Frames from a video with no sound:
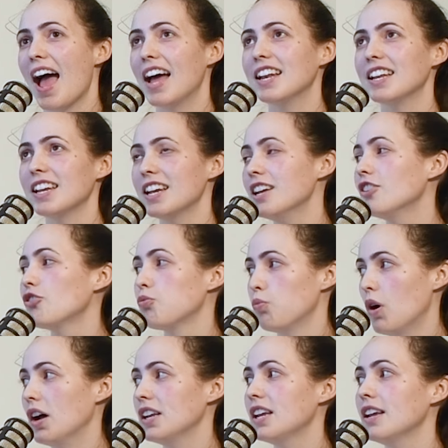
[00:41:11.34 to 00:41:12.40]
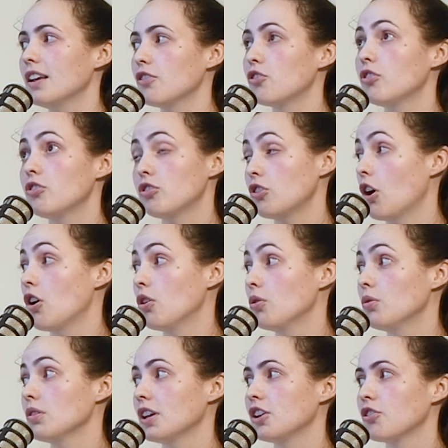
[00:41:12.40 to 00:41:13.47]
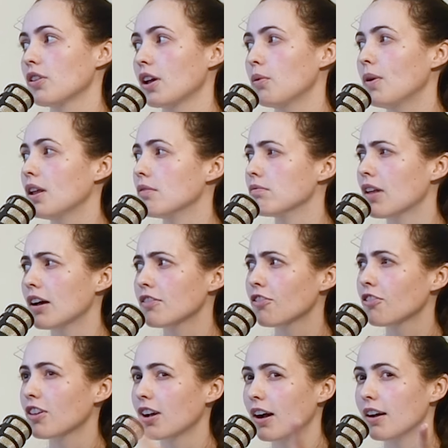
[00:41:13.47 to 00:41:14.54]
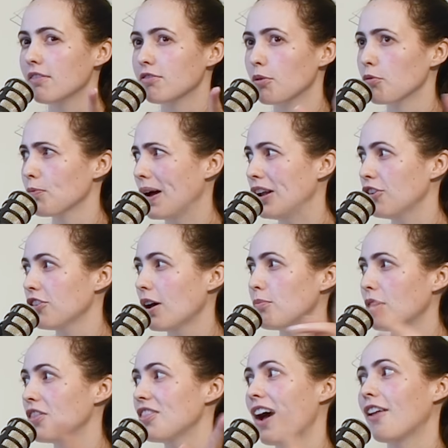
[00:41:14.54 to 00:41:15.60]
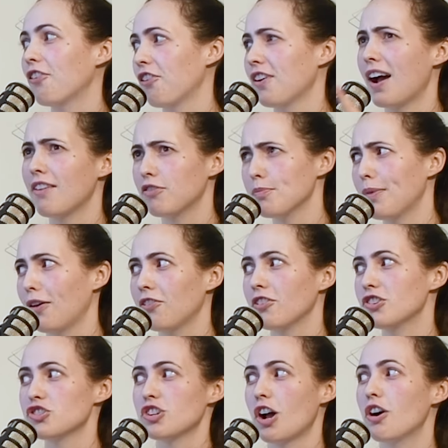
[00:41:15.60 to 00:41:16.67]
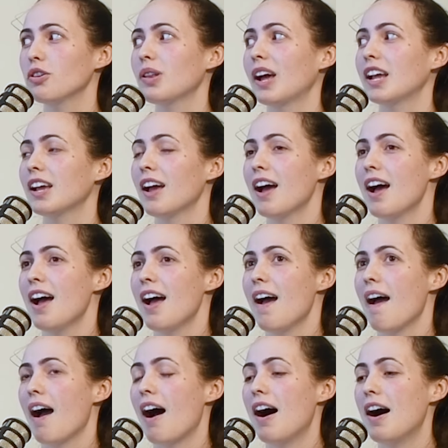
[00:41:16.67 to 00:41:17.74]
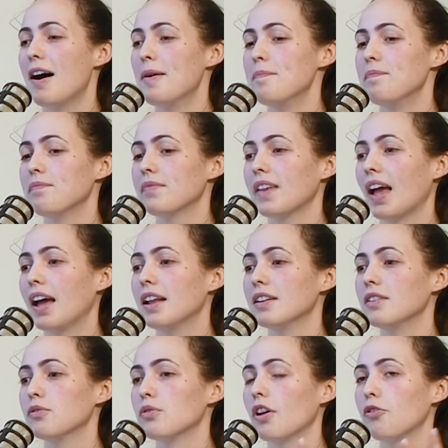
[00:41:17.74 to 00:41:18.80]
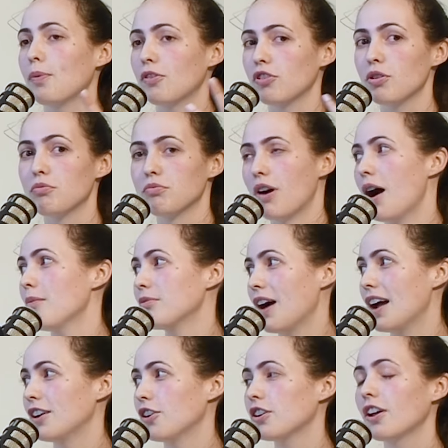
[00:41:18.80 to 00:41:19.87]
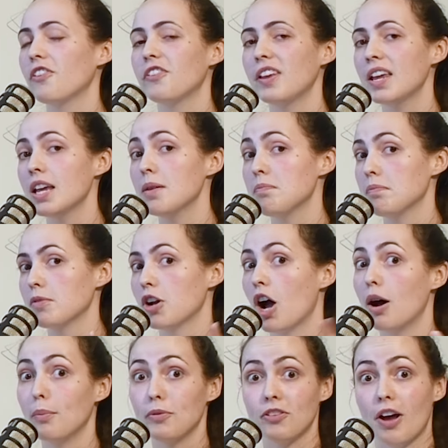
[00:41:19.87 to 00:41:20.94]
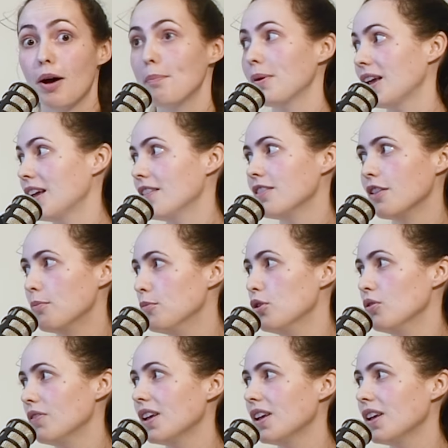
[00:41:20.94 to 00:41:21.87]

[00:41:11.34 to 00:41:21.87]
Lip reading: And each one, he is so like, you're like, wait, that's the guy from Spinal Tap. Wait, that's the guy from Best in Show. Like, and especially Rob Reiner, because he comes up in the movie.